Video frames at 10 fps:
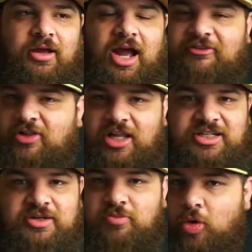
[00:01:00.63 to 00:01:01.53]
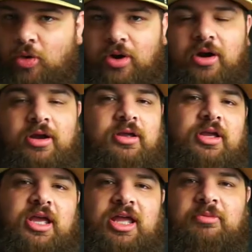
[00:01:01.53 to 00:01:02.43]
I've collected more
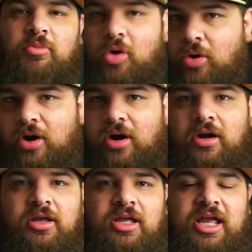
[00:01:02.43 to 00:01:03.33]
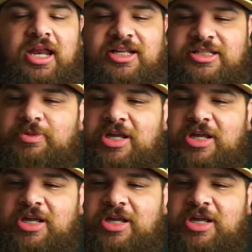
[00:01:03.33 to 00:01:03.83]
and more. And it's